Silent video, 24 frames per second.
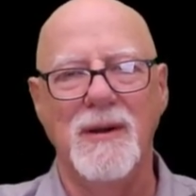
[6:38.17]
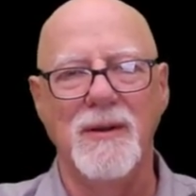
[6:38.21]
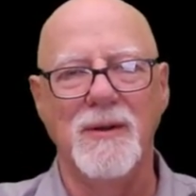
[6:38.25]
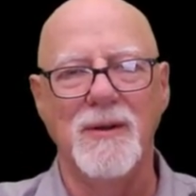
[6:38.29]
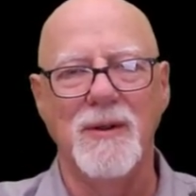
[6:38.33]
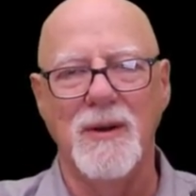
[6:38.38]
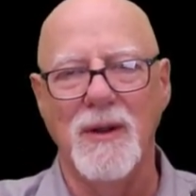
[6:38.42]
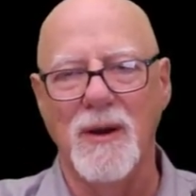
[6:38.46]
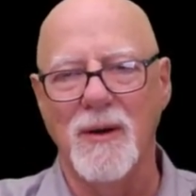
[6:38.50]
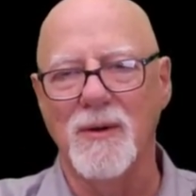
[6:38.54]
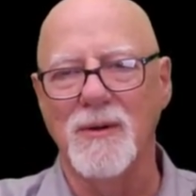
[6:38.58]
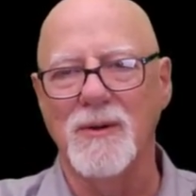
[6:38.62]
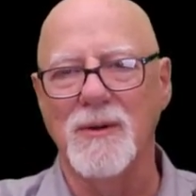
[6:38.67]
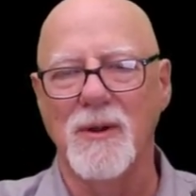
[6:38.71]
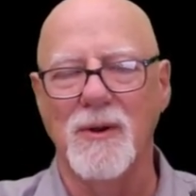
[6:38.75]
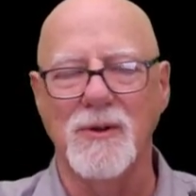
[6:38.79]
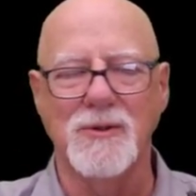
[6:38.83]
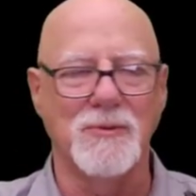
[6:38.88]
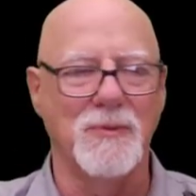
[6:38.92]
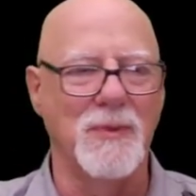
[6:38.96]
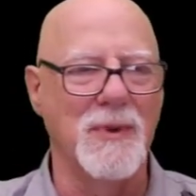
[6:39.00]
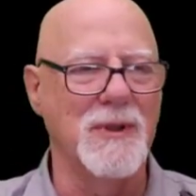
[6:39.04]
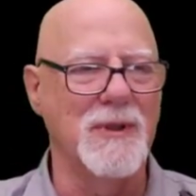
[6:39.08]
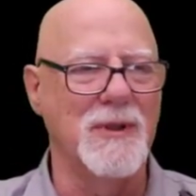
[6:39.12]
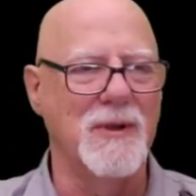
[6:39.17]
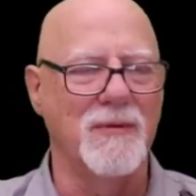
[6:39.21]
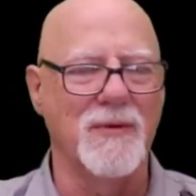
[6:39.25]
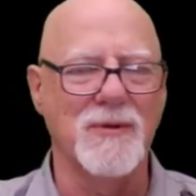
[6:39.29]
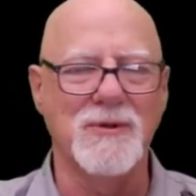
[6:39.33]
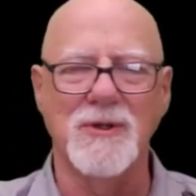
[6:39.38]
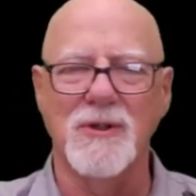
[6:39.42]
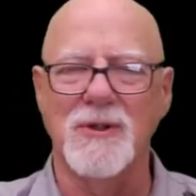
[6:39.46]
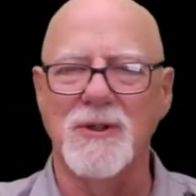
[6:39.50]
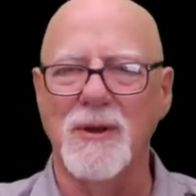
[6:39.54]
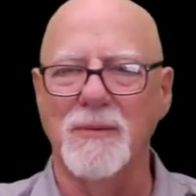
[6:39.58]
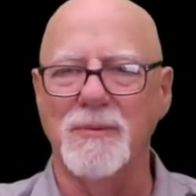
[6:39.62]
you're not going to notice a big
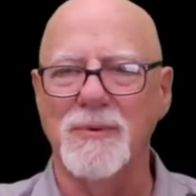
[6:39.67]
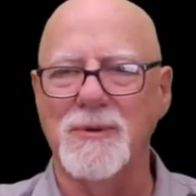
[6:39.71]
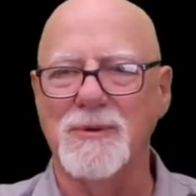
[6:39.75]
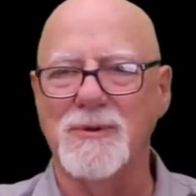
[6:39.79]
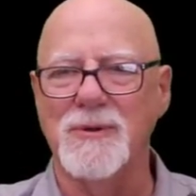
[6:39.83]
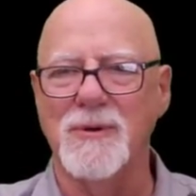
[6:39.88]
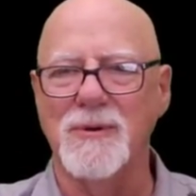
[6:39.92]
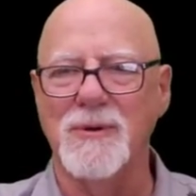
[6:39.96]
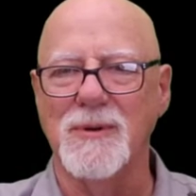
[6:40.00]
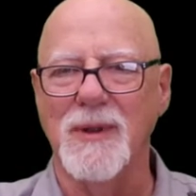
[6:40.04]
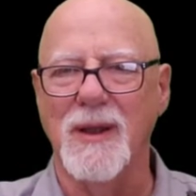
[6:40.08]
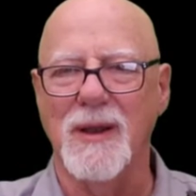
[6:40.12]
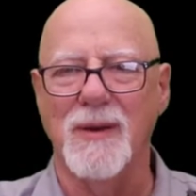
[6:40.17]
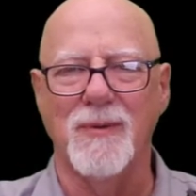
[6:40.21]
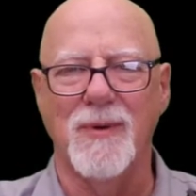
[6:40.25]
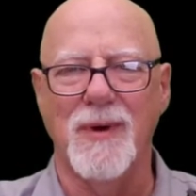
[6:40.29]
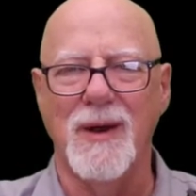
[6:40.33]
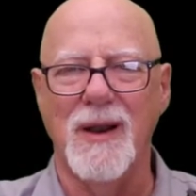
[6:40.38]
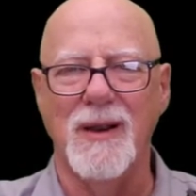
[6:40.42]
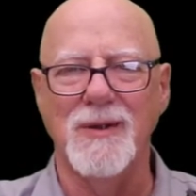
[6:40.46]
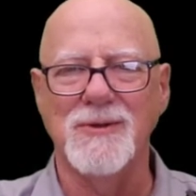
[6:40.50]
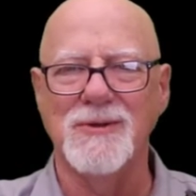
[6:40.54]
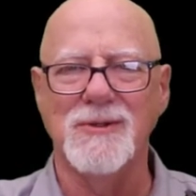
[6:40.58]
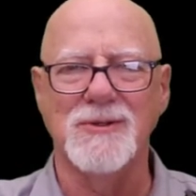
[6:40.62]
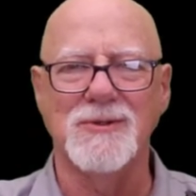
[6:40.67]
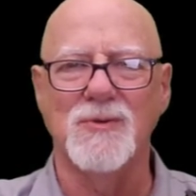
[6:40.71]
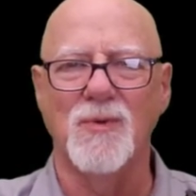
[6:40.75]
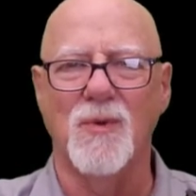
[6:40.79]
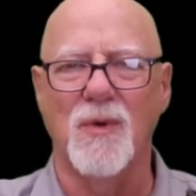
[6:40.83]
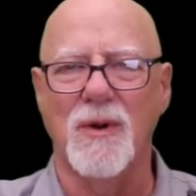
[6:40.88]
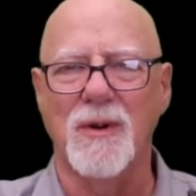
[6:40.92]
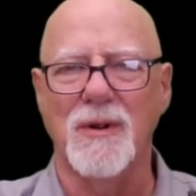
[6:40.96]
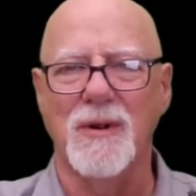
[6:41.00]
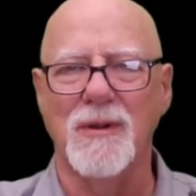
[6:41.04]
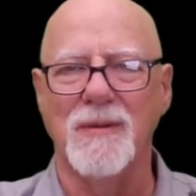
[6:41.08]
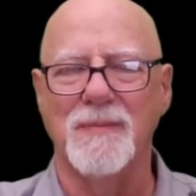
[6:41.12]
difference in temperature. You're like, well, how is this
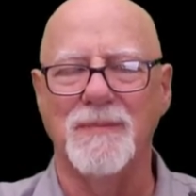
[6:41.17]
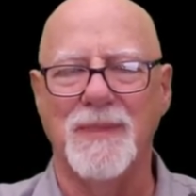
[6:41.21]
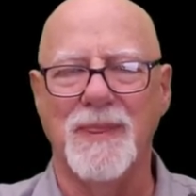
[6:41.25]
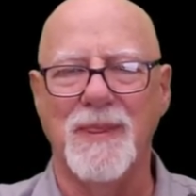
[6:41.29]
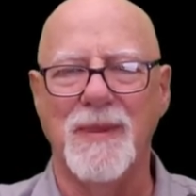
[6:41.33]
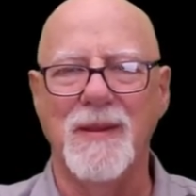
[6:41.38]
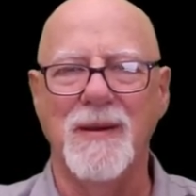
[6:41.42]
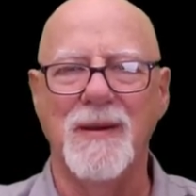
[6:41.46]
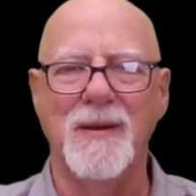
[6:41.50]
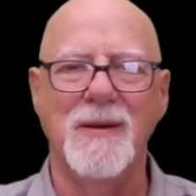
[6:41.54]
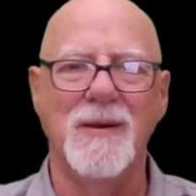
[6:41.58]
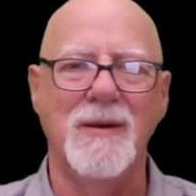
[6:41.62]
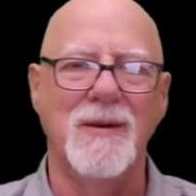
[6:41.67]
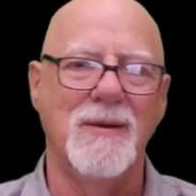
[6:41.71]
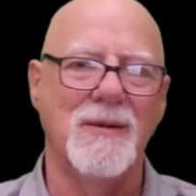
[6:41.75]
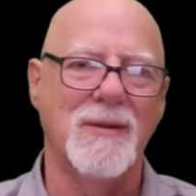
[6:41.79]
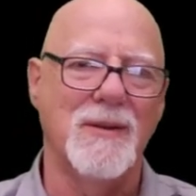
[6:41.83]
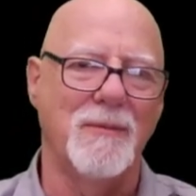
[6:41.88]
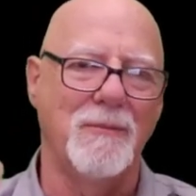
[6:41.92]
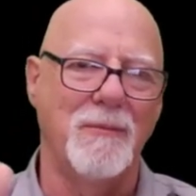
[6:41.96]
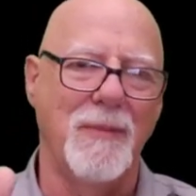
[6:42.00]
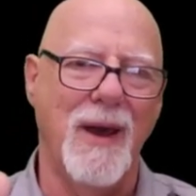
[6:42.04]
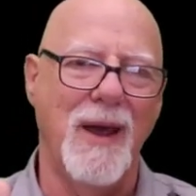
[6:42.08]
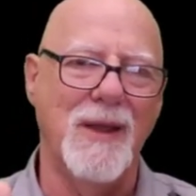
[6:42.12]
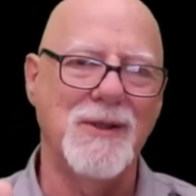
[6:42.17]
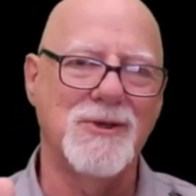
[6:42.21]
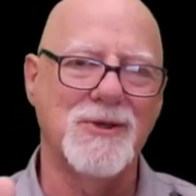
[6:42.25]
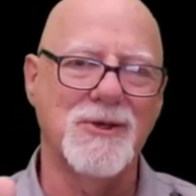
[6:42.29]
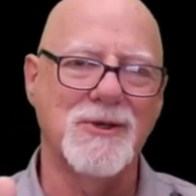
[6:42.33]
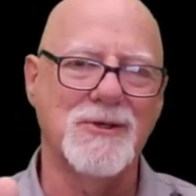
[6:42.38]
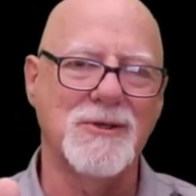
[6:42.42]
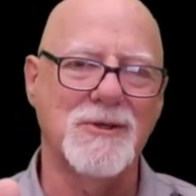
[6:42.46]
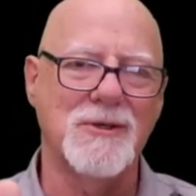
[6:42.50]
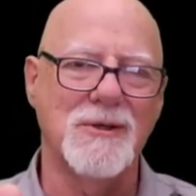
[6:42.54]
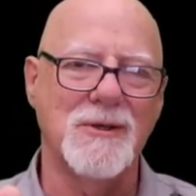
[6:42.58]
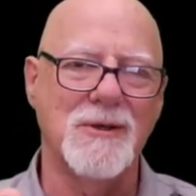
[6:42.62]
working? The
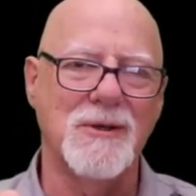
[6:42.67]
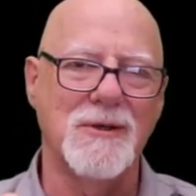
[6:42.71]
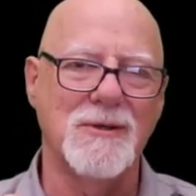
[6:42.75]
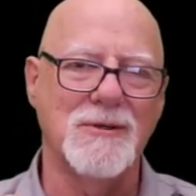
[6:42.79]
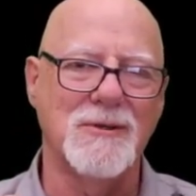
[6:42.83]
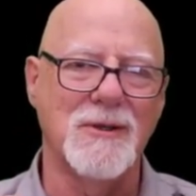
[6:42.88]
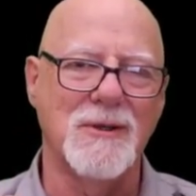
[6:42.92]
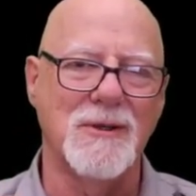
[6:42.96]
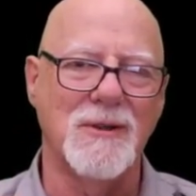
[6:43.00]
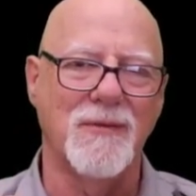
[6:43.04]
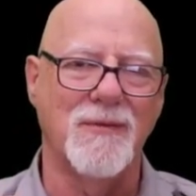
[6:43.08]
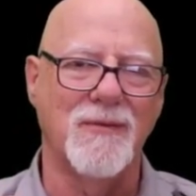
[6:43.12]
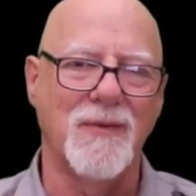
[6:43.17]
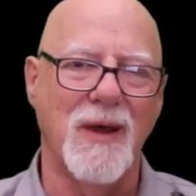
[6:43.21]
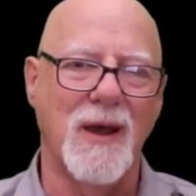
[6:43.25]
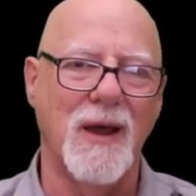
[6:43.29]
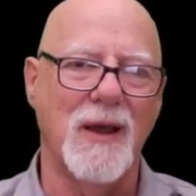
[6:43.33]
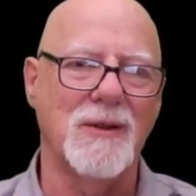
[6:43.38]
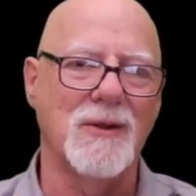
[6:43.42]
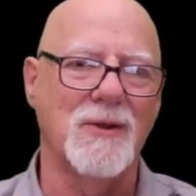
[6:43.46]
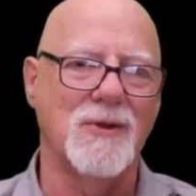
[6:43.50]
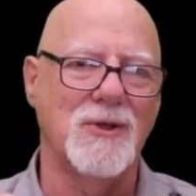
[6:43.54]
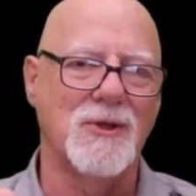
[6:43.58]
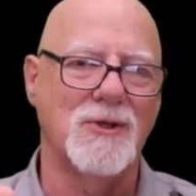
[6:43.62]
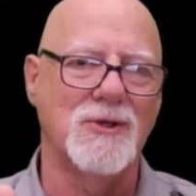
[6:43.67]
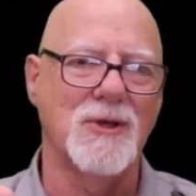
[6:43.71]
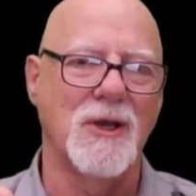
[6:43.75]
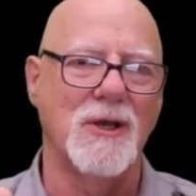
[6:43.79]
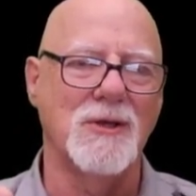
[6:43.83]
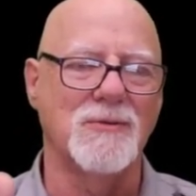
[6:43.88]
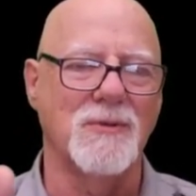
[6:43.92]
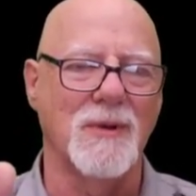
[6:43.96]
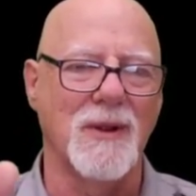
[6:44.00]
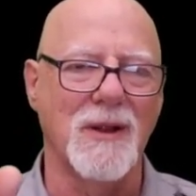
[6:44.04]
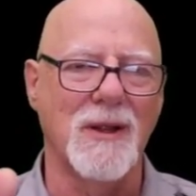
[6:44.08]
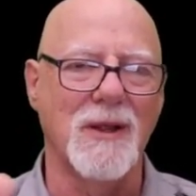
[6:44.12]
magic is in the fact that you
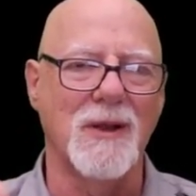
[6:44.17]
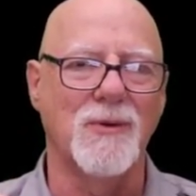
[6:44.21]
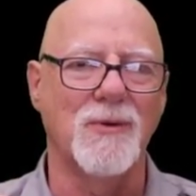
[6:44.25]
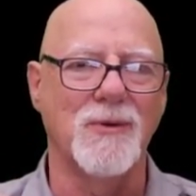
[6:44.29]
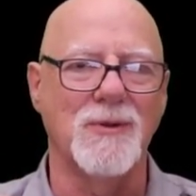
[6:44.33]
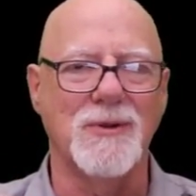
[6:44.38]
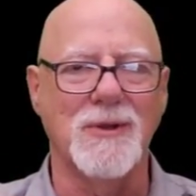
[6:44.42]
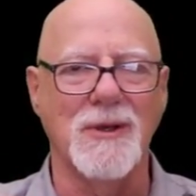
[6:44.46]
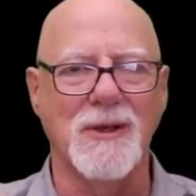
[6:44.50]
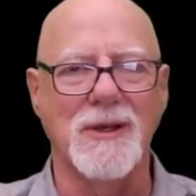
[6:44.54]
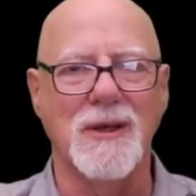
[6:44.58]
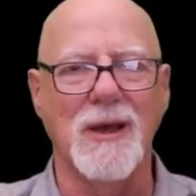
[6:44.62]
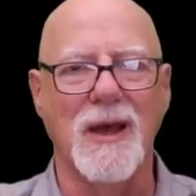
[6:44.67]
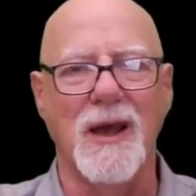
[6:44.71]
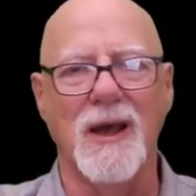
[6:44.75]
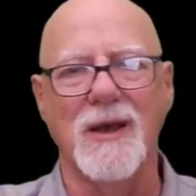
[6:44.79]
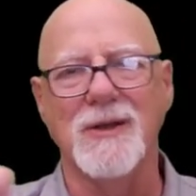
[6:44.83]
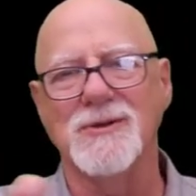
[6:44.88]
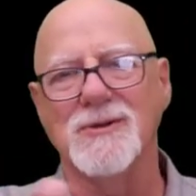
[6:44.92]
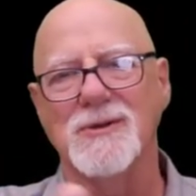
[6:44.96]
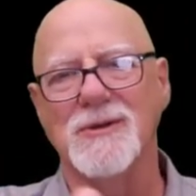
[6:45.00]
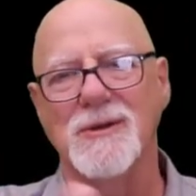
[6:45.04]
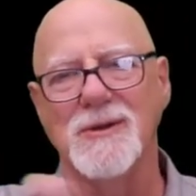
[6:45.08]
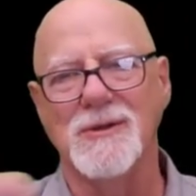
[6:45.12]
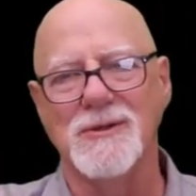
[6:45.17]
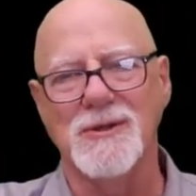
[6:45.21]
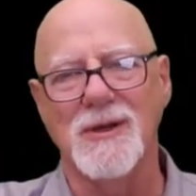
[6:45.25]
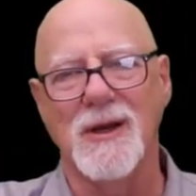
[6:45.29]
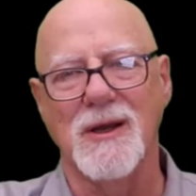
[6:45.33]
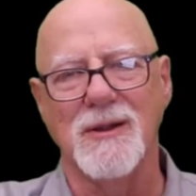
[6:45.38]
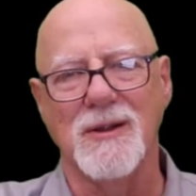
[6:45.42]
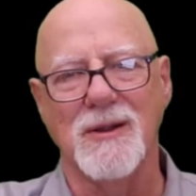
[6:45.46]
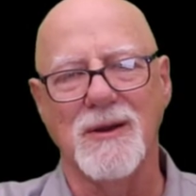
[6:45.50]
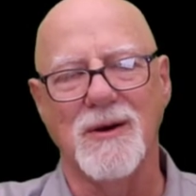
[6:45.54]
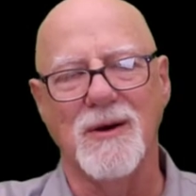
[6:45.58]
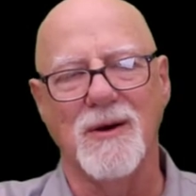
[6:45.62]
change from a liquid to a gas
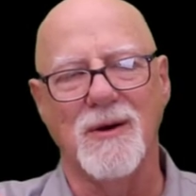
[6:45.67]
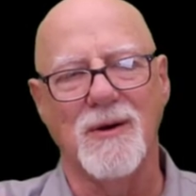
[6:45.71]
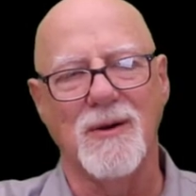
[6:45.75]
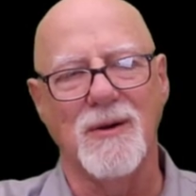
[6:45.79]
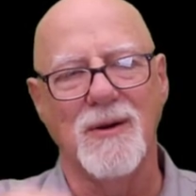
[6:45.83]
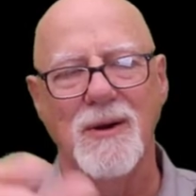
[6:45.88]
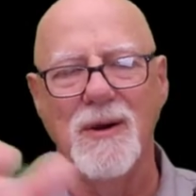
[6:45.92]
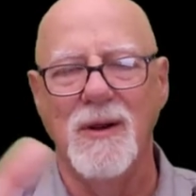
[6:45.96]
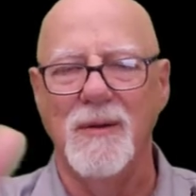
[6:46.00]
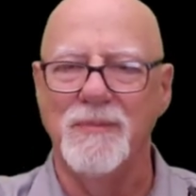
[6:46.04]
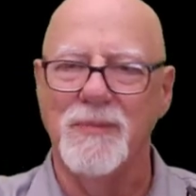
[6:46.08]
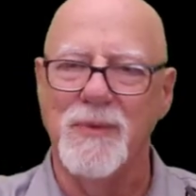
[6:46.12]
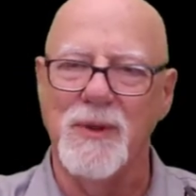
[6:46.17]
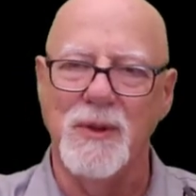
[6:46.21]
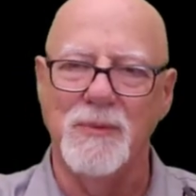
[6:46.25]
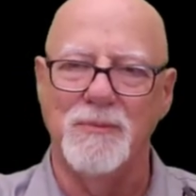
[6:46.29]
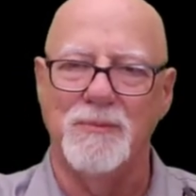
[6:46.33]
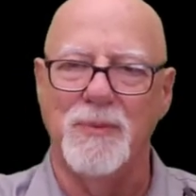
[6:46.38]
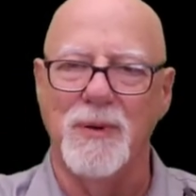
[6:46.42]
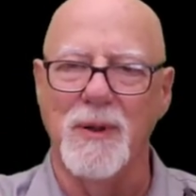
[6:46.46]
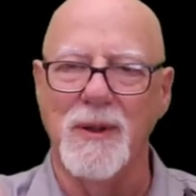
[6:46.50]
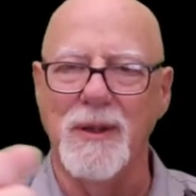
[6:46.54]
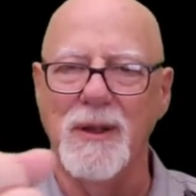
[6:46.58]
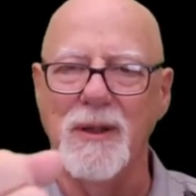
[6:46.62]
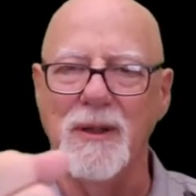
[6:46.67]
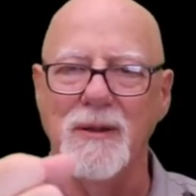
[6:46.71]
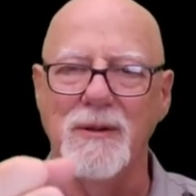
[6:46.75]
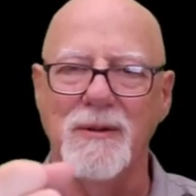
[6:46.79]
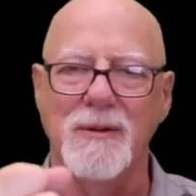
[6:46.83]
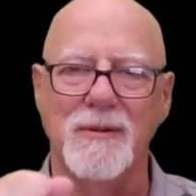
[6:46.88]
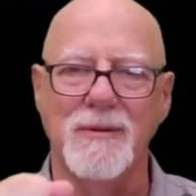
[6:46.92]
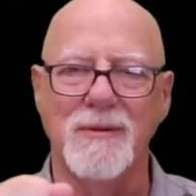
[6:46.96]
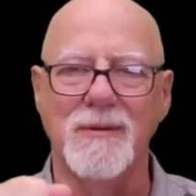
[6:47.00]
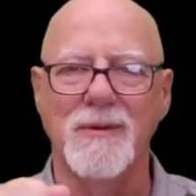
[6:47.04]
inside the car. You pull in